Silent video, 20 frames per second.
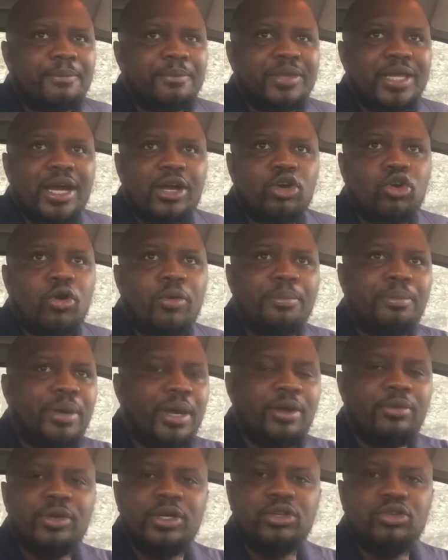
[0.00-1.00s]
They are
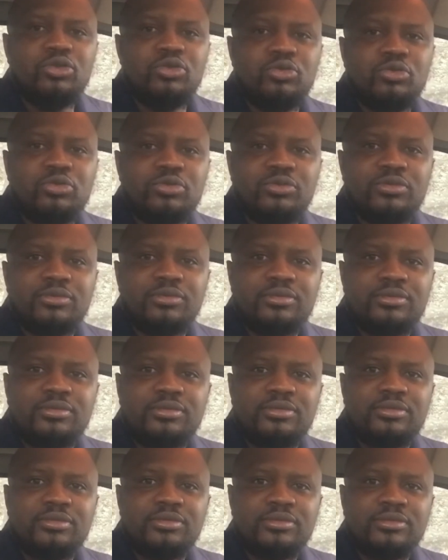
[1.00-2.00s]
comparing you.
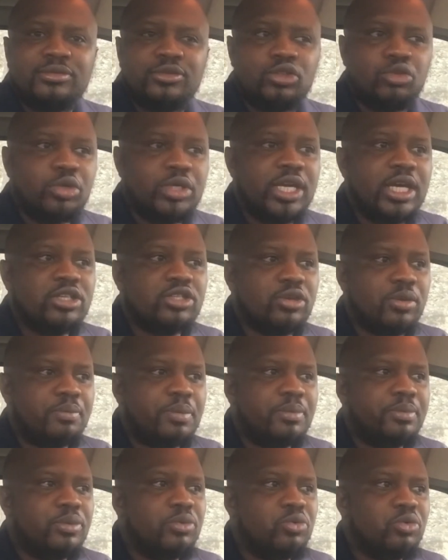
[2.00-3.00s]
You hear some
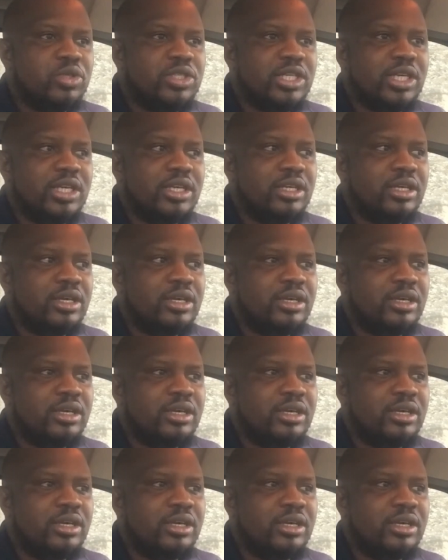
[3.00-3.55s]
people who say,